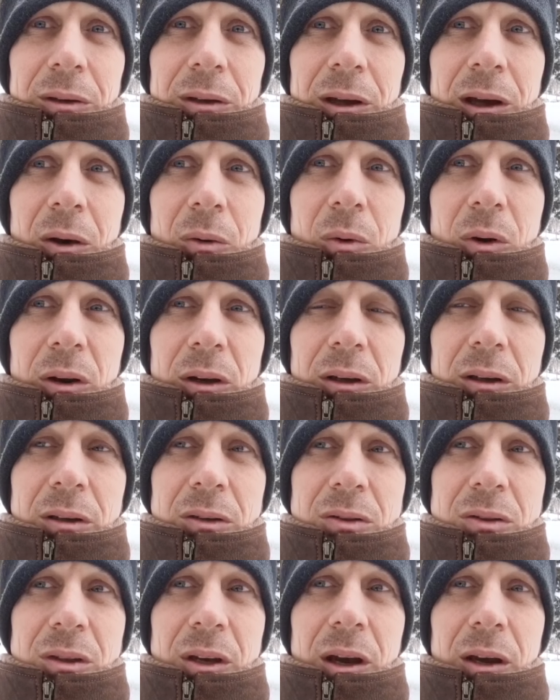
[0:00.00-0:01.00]
I want to
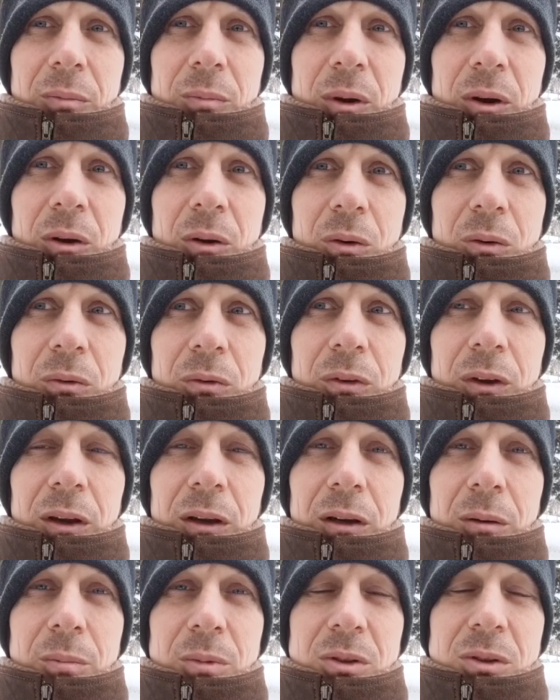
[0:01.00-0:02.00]
decide my own
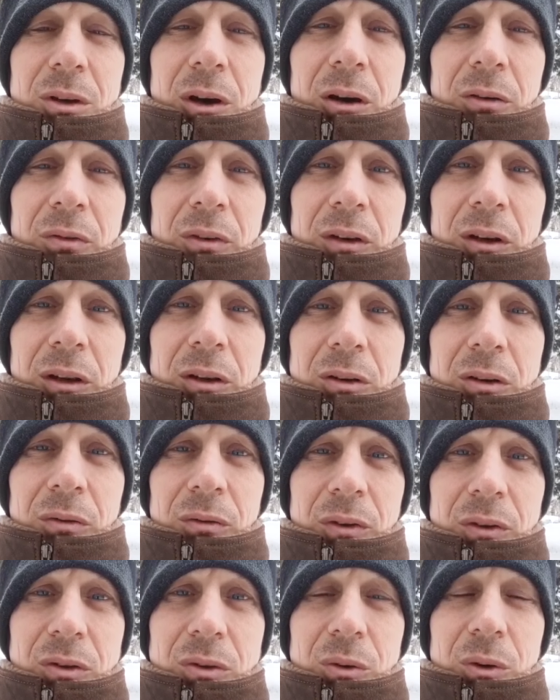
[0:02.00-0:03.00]
fate. I'm a sovereign
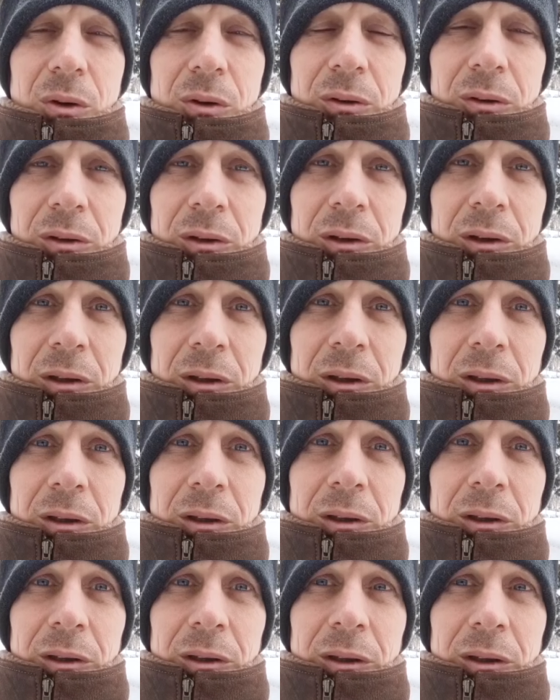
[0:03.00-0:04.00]
individual,
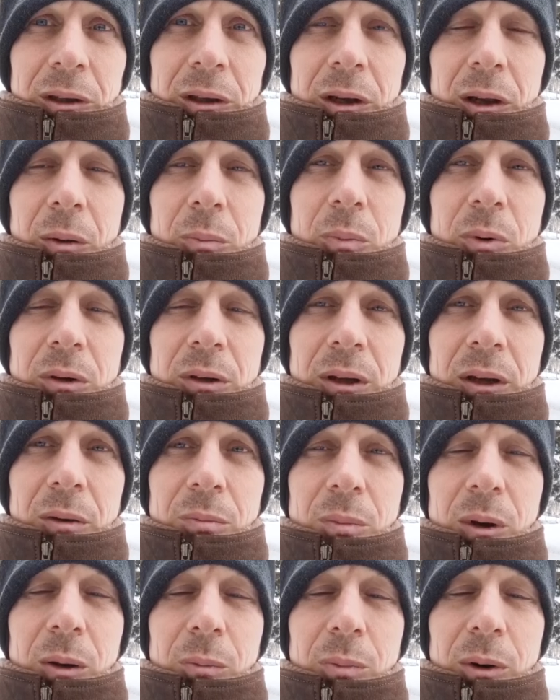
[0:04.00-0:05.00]
and I'll
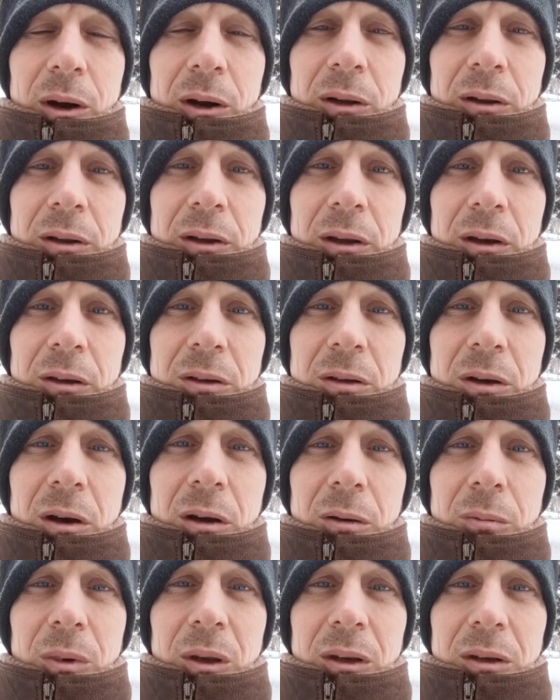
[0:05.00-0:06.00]
protect my bodily
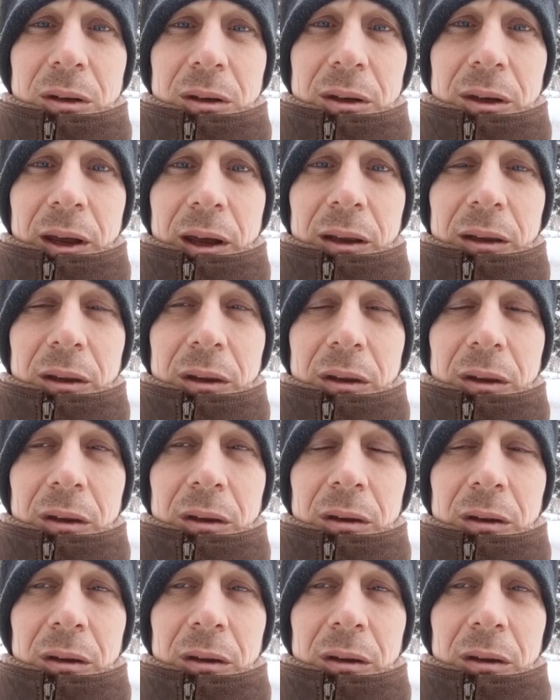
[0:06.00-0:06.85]
autonomy to death.